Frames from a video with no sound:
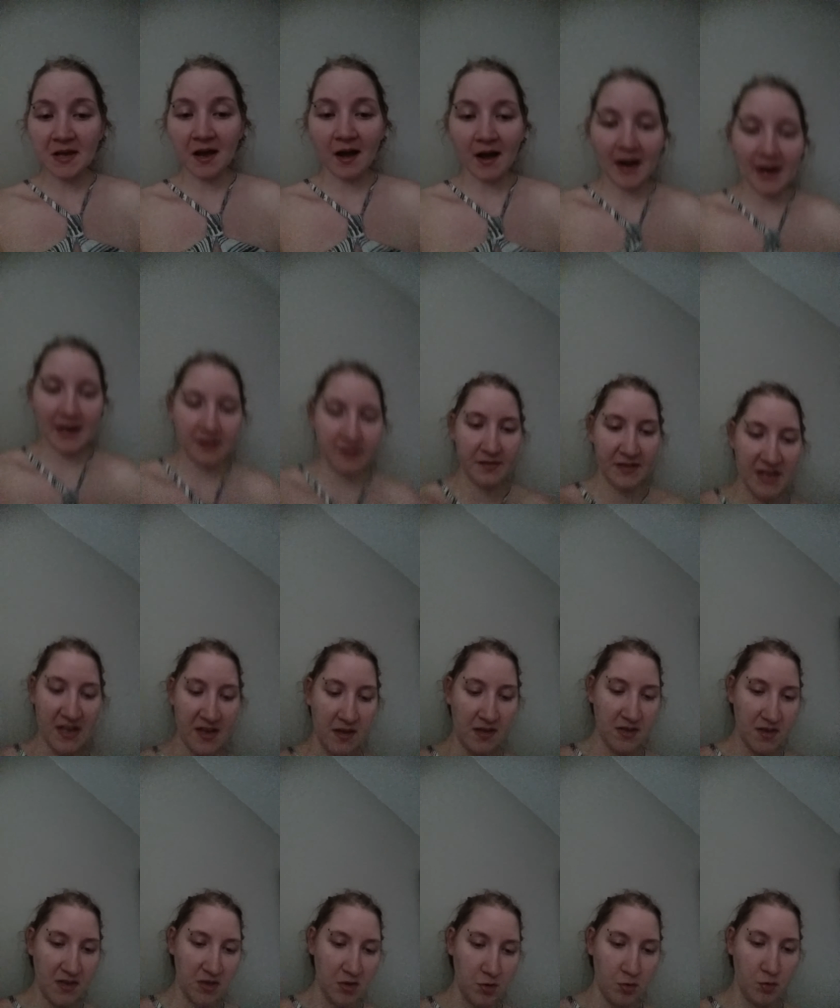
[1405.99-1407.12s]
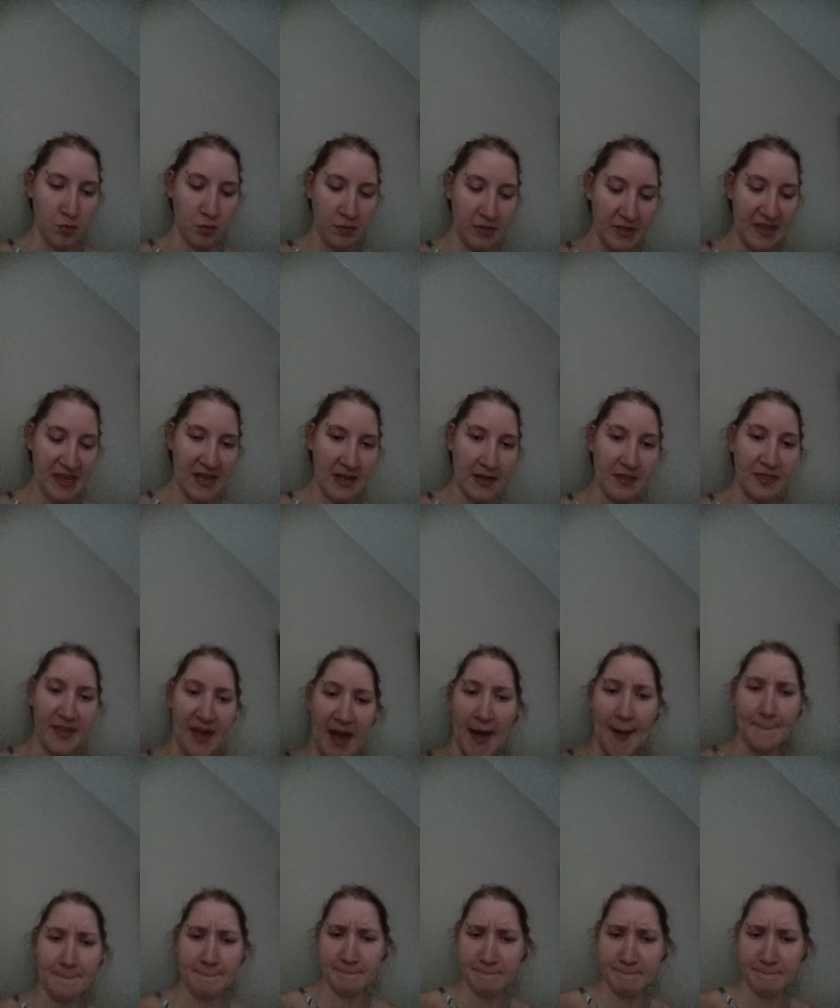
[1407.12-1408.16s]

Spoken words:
I think you think that